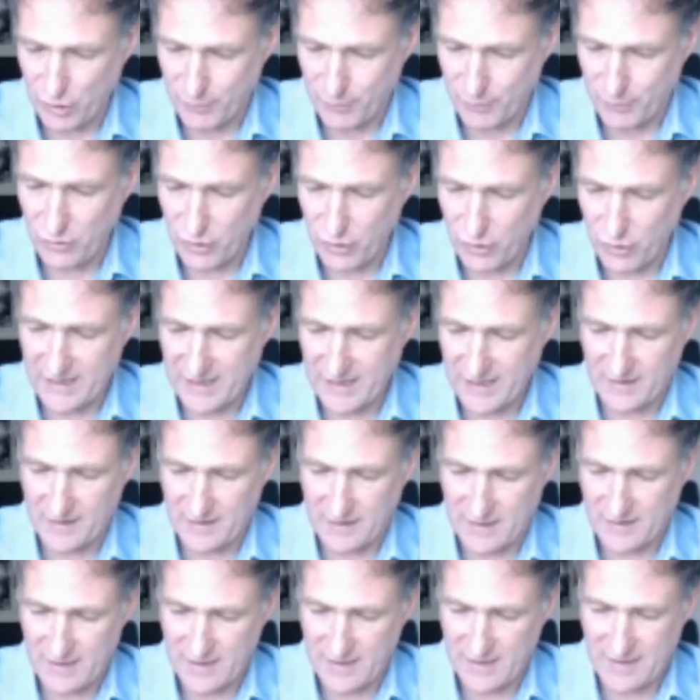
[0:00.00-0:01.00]

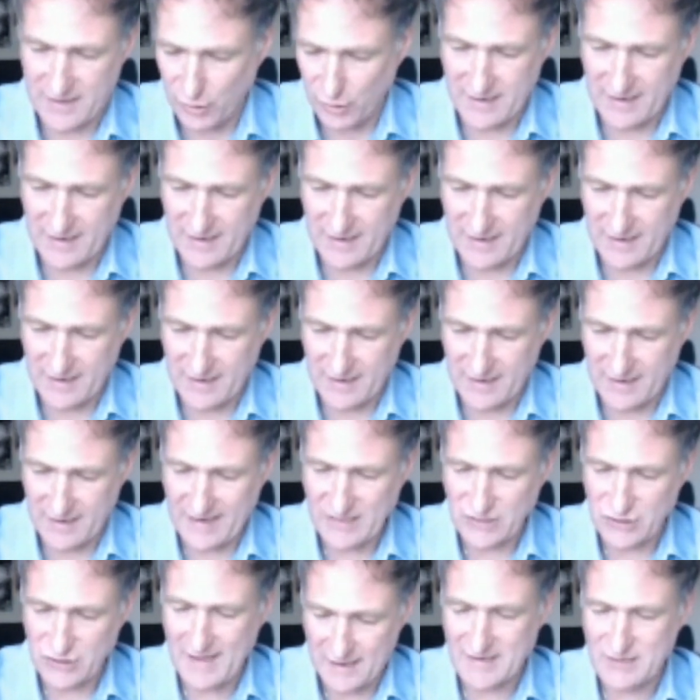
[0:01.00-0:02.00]
blogging, an
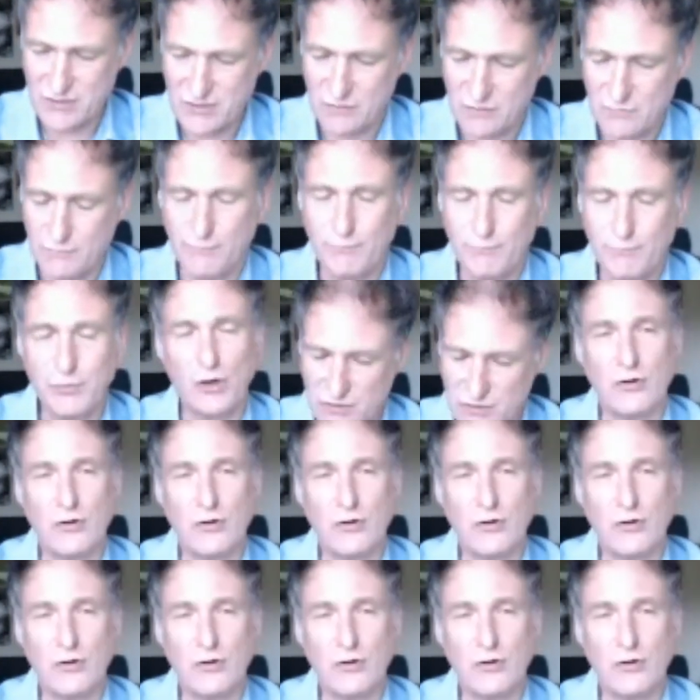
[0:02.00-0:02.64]
actual hands-on